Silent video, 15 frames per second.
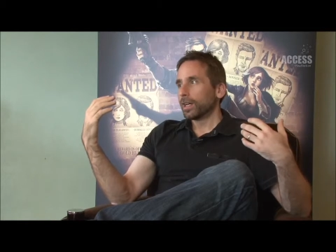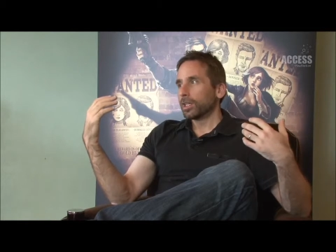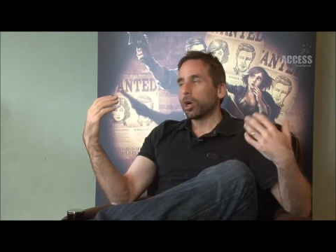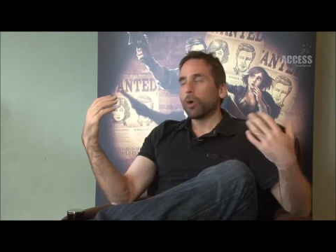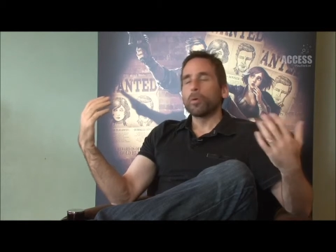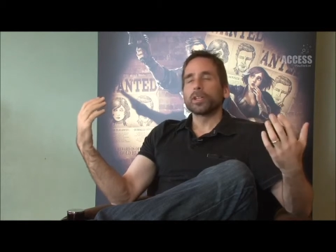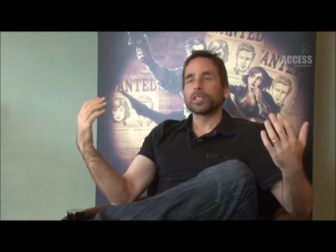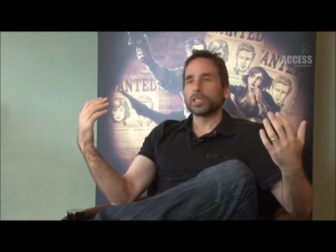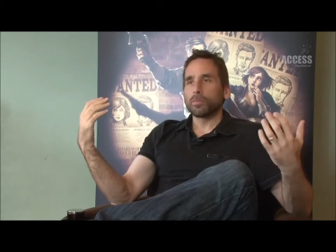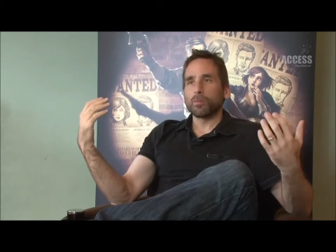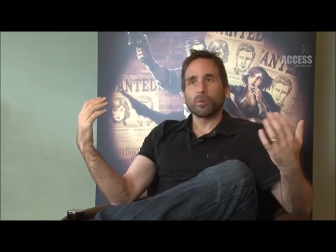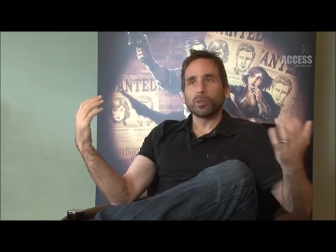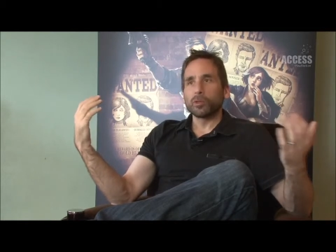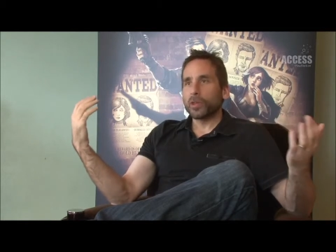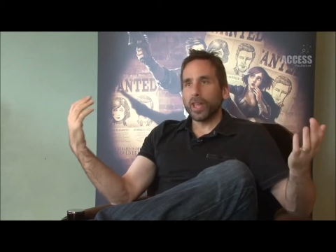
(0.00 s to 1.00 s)
going
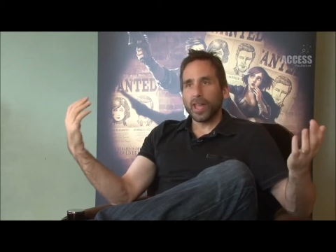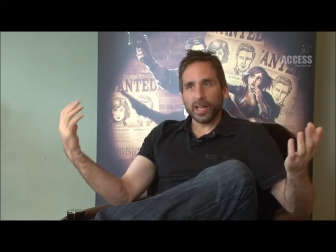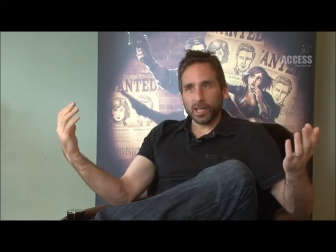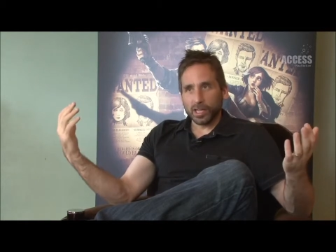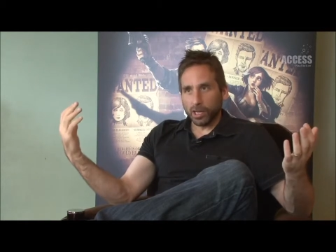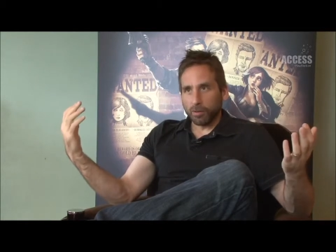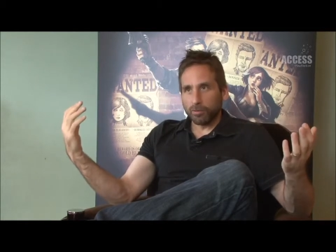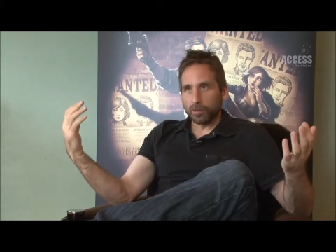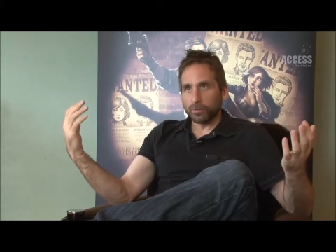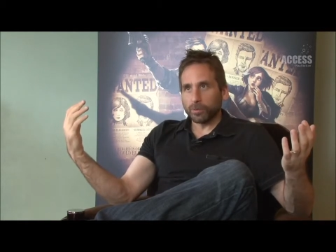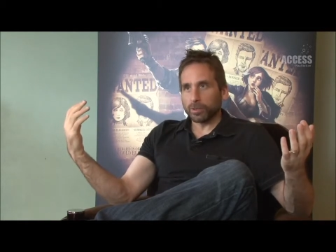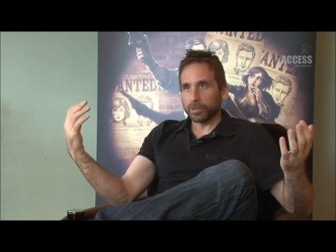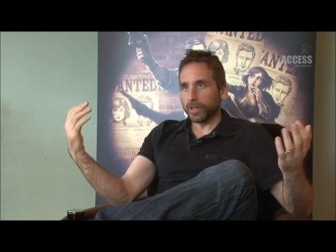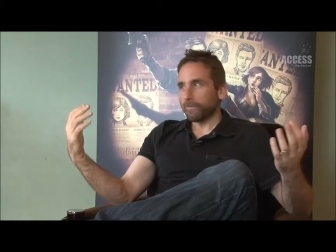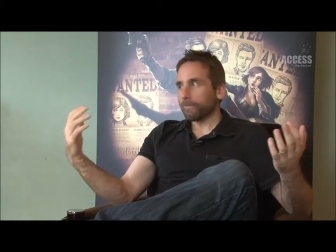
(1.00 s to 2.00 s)
somewhere where you can't go in
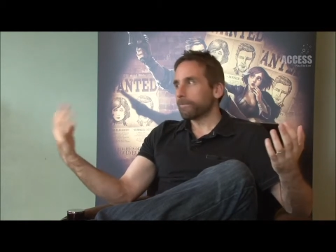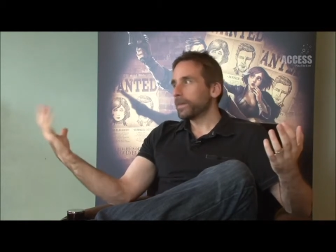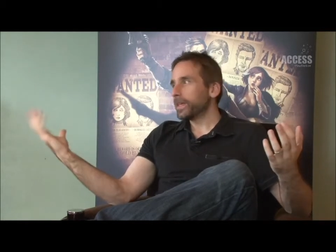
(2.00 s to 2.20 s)
real life,